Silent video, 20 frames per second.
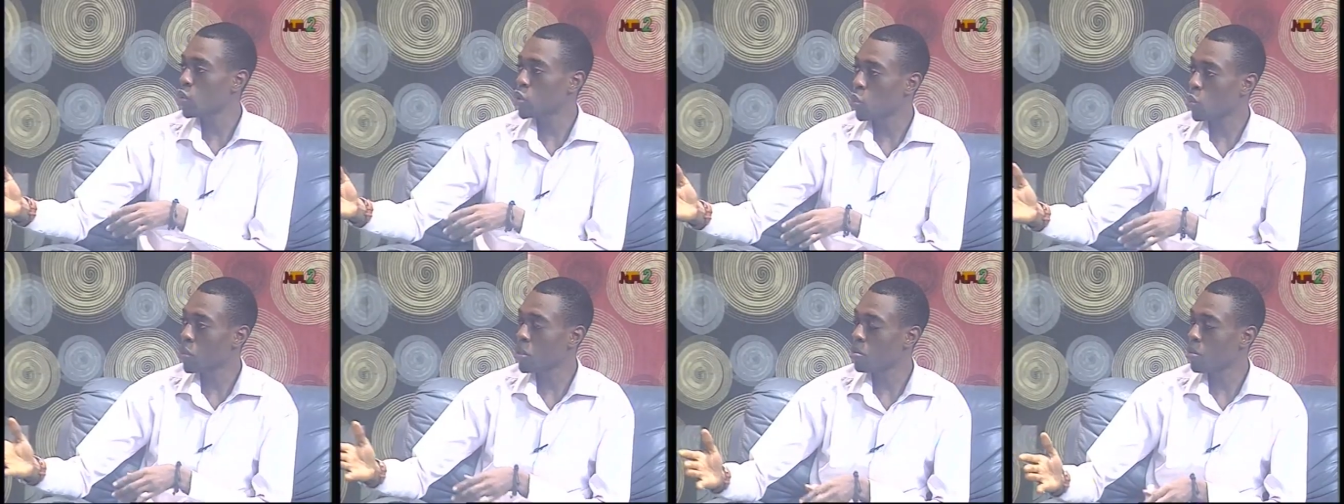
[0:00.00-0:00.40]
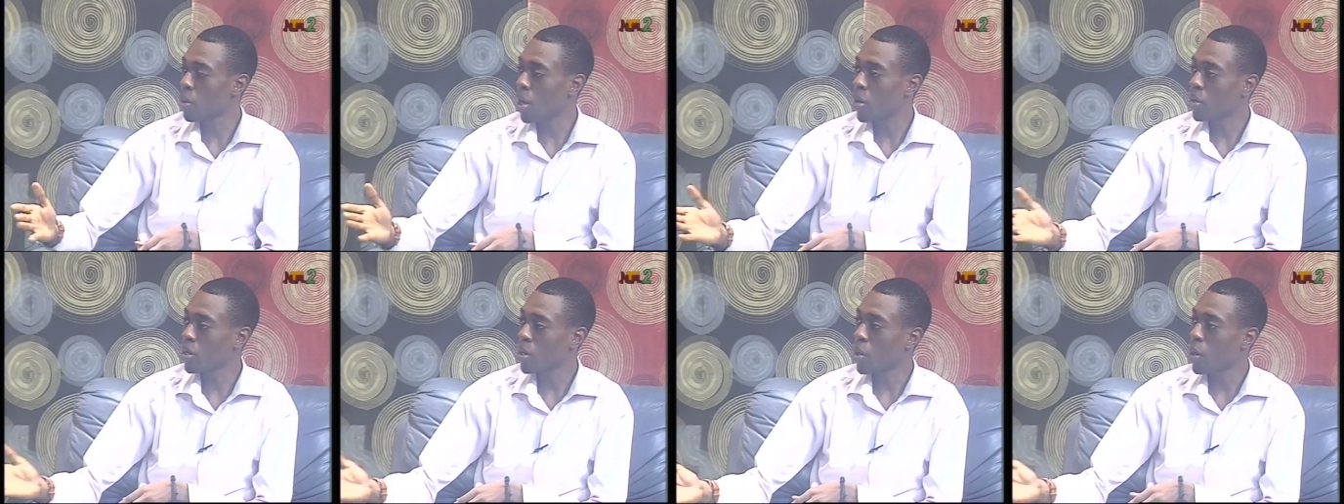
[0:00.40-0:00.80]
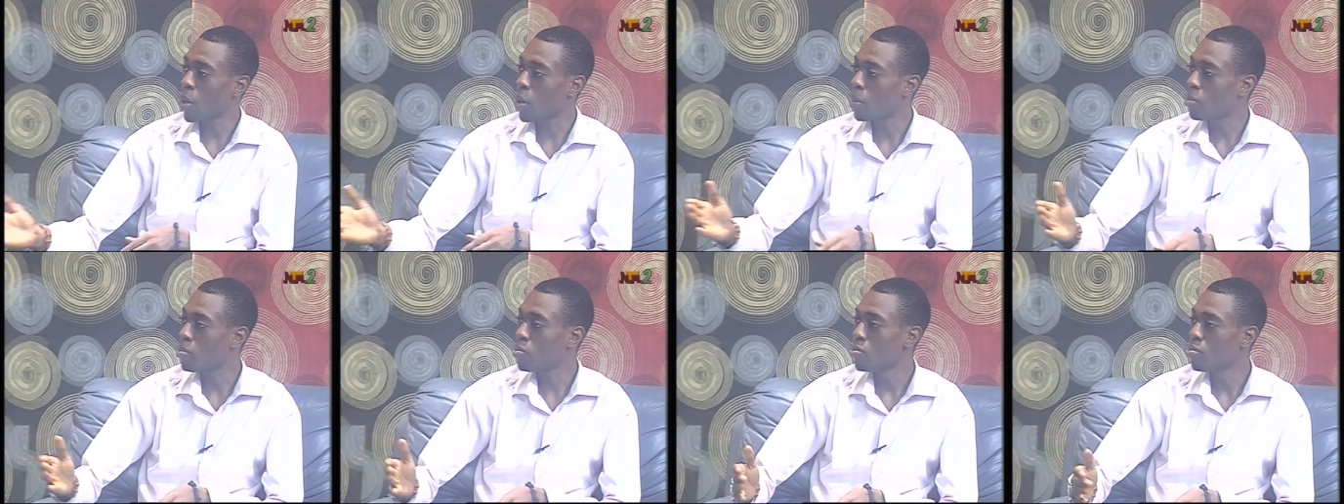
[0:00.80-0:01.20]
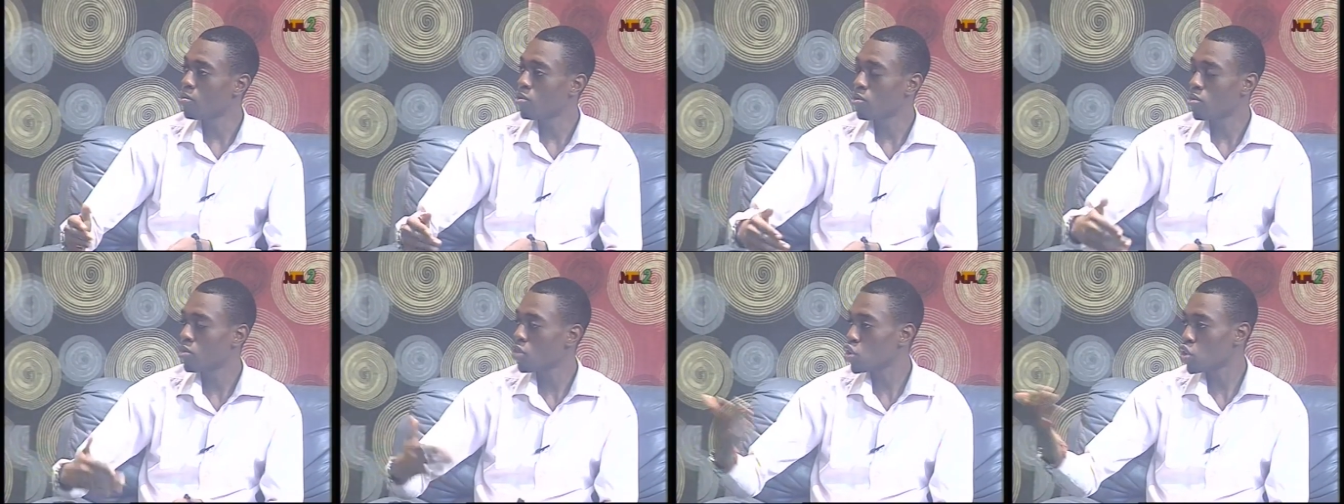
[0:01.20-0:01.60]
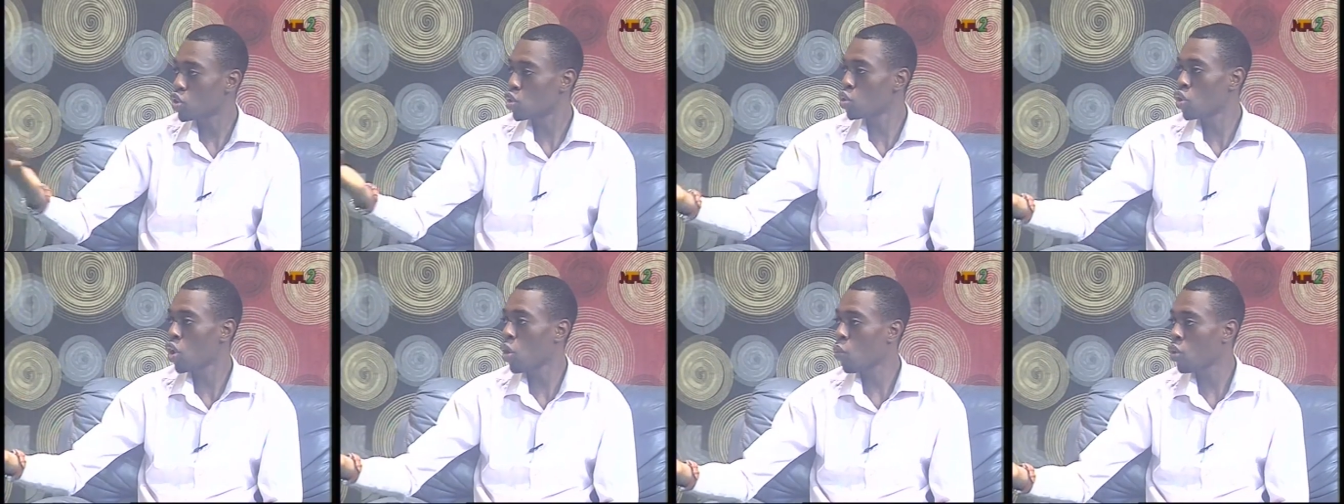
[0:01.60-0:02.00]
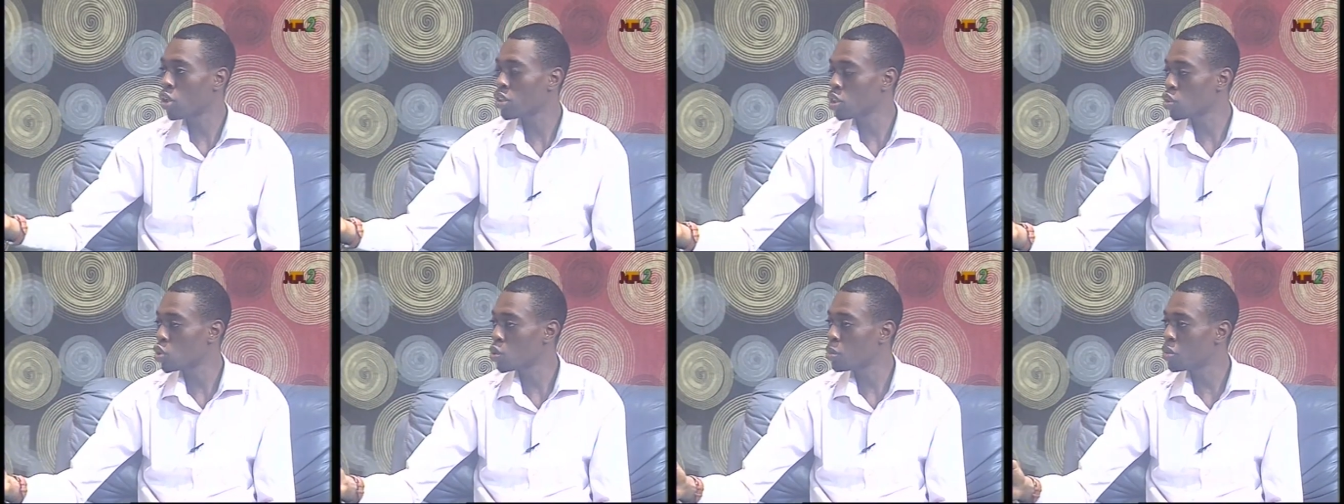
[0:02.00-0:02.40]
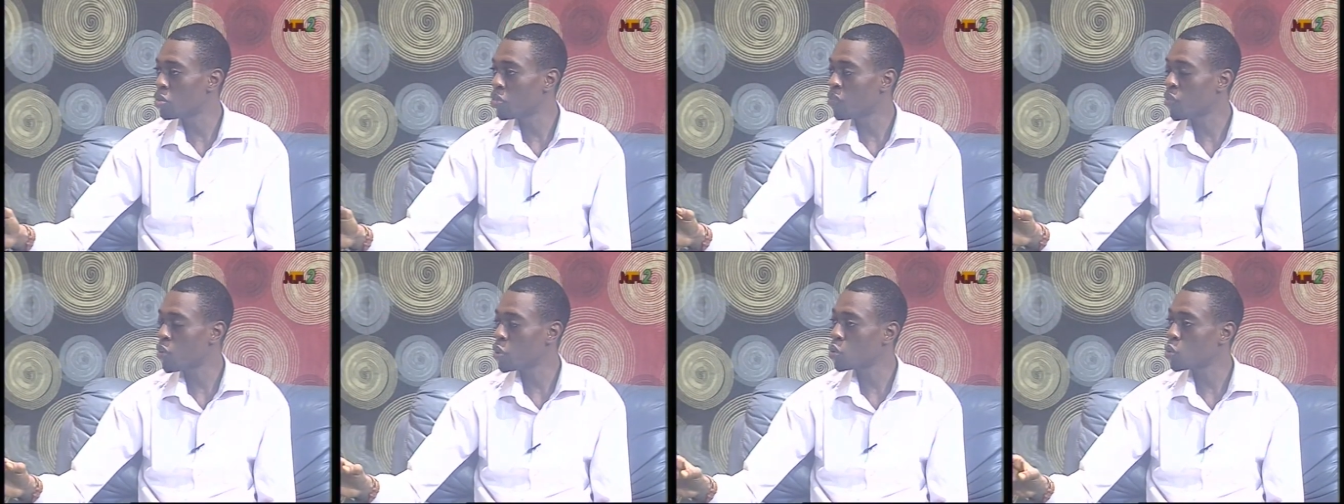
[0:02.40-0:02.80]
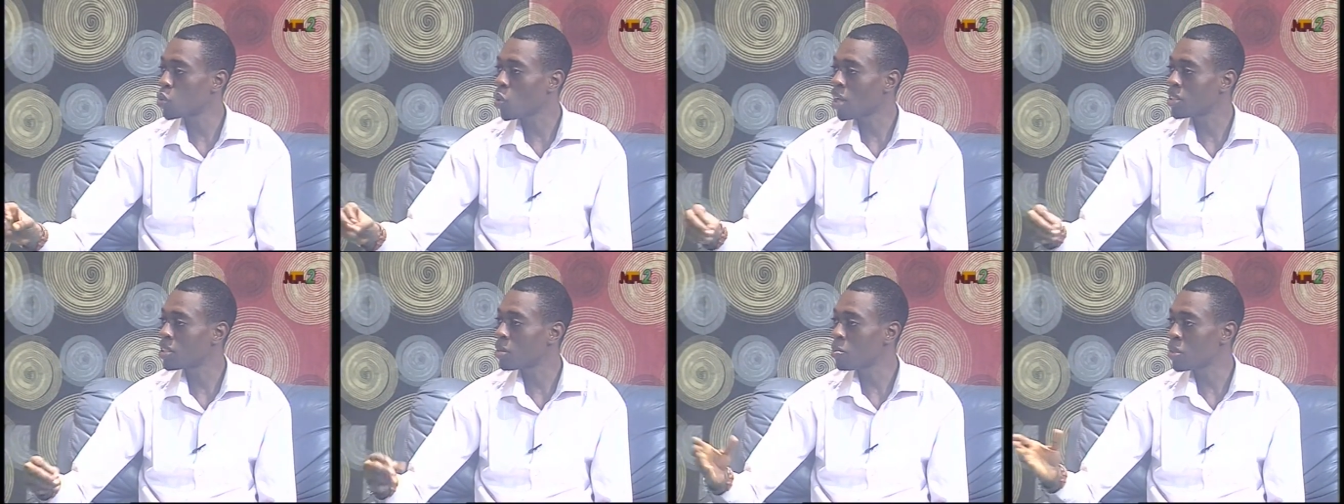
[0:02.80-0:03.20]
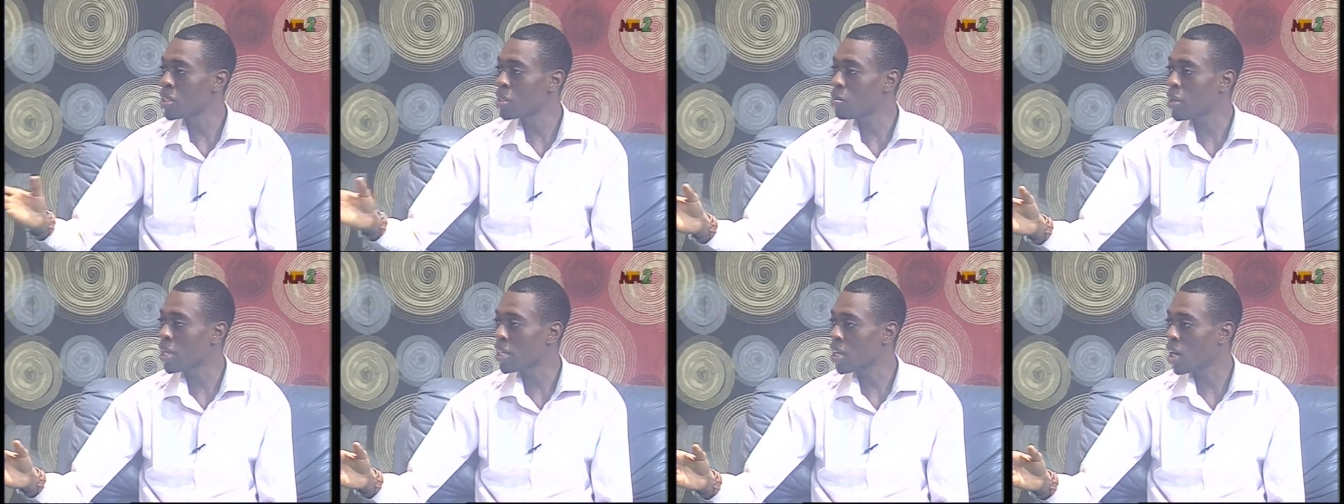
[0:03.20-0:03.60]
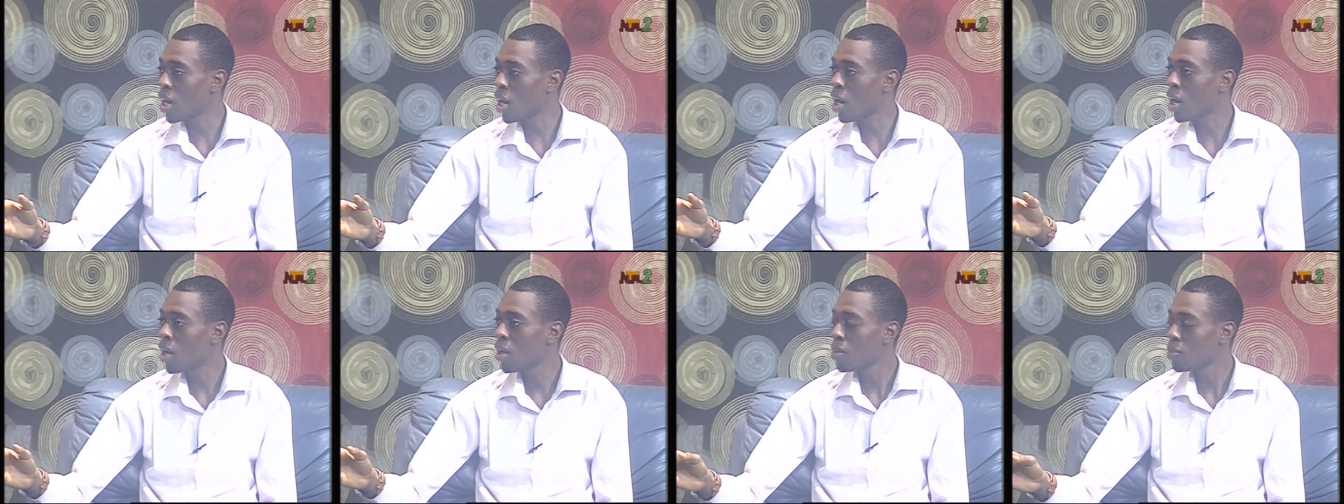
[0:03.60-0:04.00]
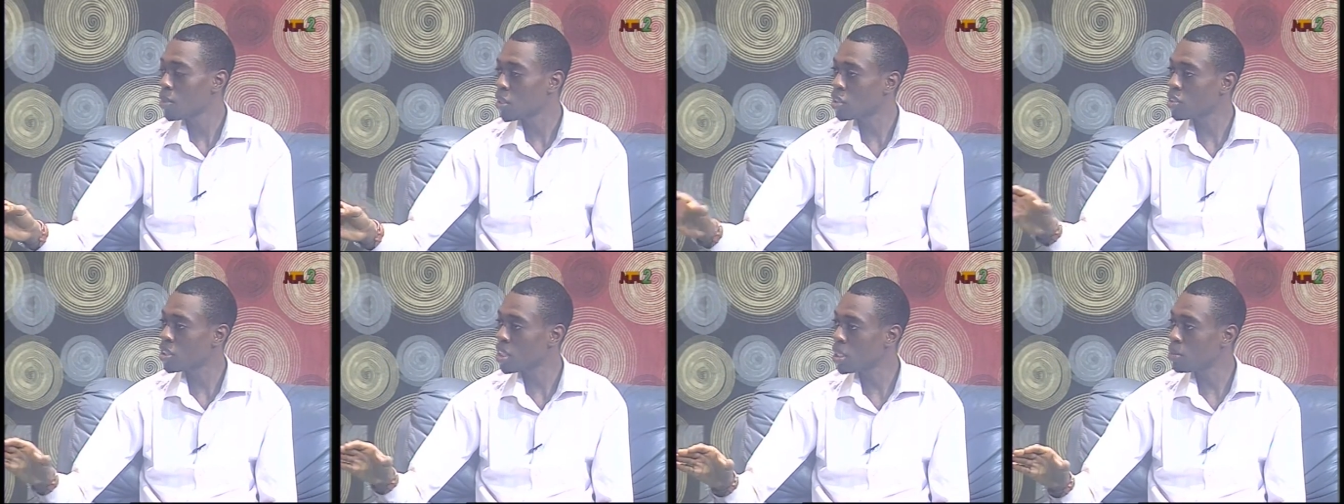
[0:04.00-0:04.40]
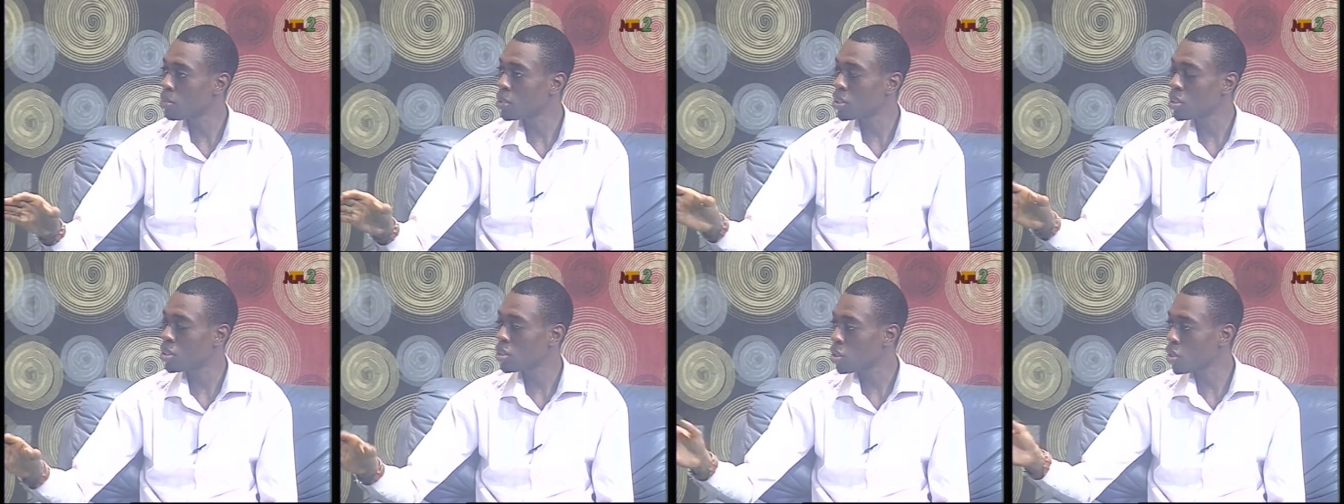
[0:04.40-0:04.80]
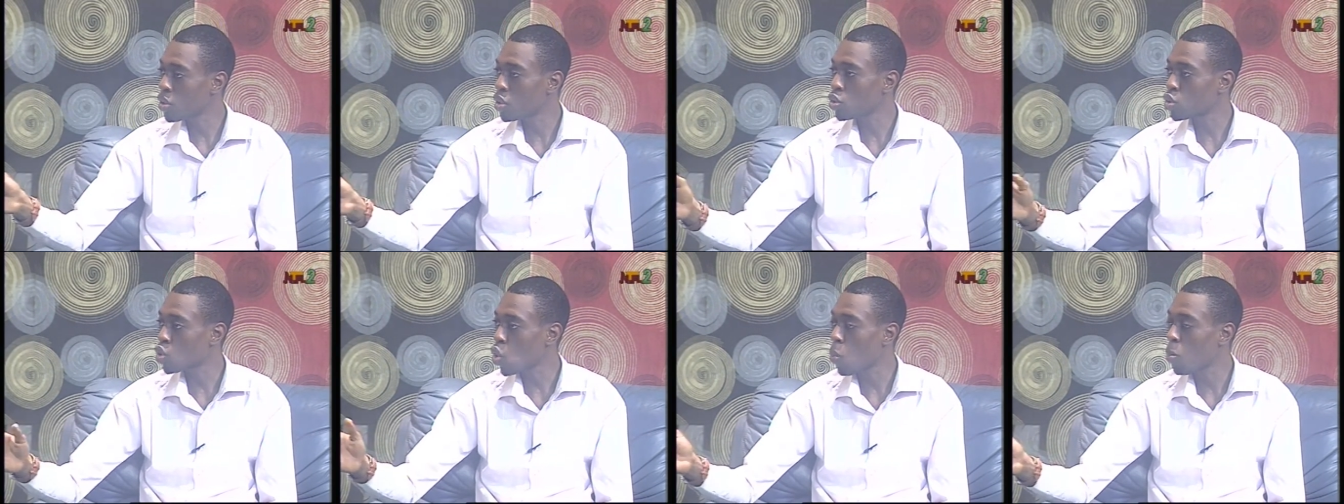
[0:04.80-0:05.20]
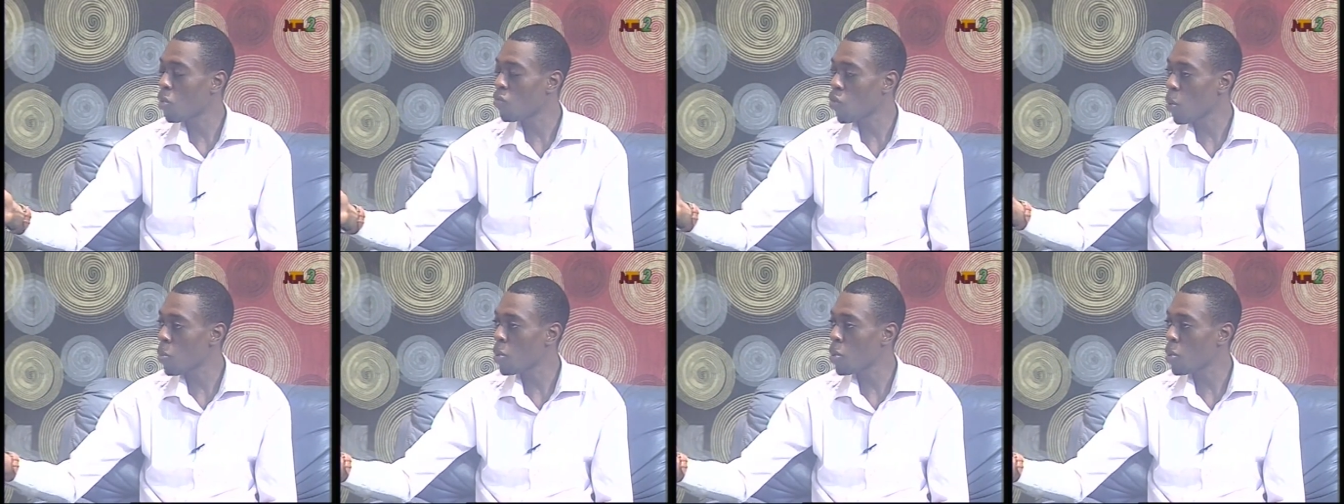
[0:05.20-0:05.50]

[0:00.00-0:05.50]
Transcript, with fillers: We're talking about um, you not wanting to be referred to as a bead maker because yeah. it limits the scope of what